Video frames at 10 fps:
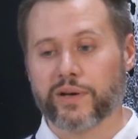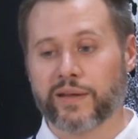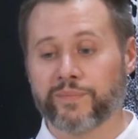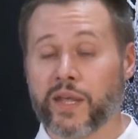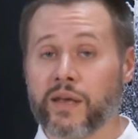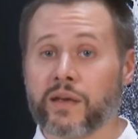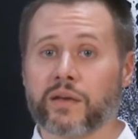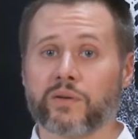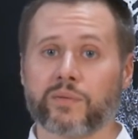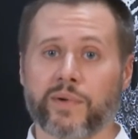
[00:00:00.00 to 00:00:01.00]
And
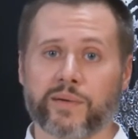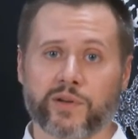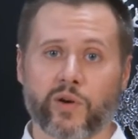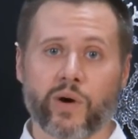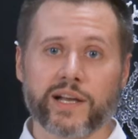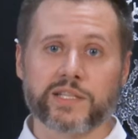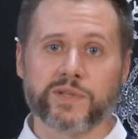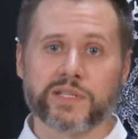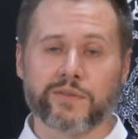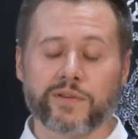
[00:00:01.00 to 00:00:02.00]
remembering quite
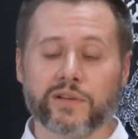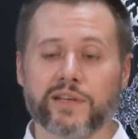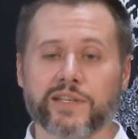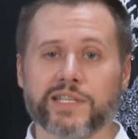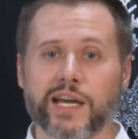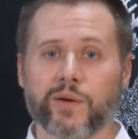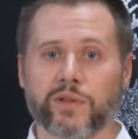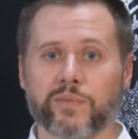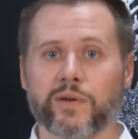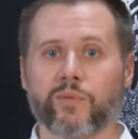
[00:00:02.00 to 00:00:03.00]
specifically, he shared
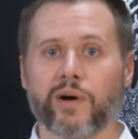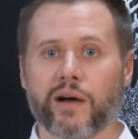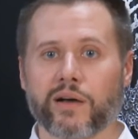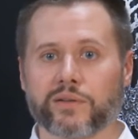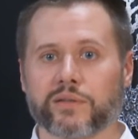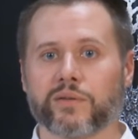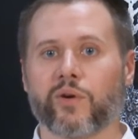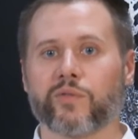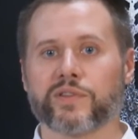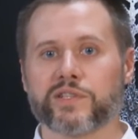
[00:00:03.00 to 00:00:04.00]
with me, well,
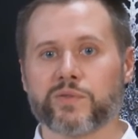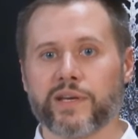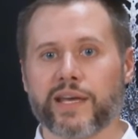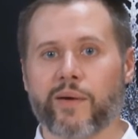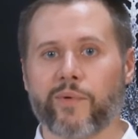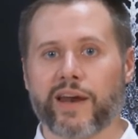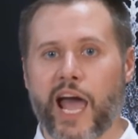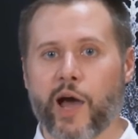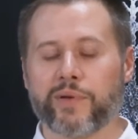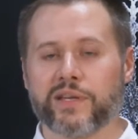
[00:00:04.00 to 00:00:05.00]
over this weekend, what
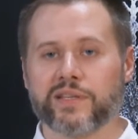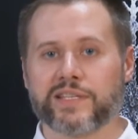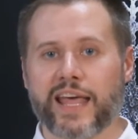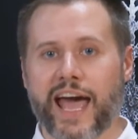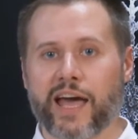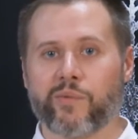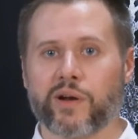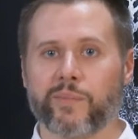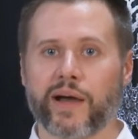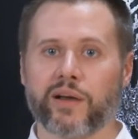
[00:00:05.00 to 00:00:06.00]
happened is that
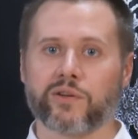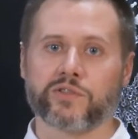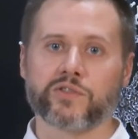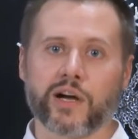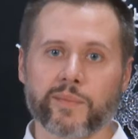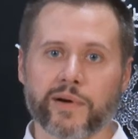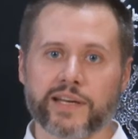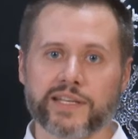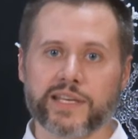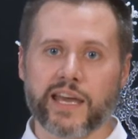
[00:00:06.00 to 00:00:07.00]
one of my old drug
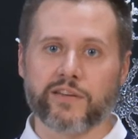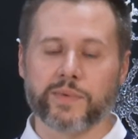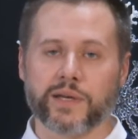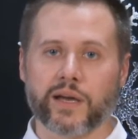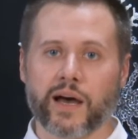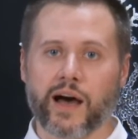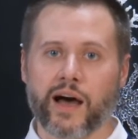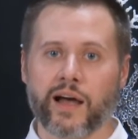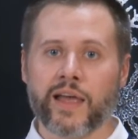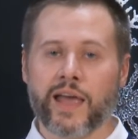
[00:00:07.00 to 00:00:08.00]
buddies gave me a call,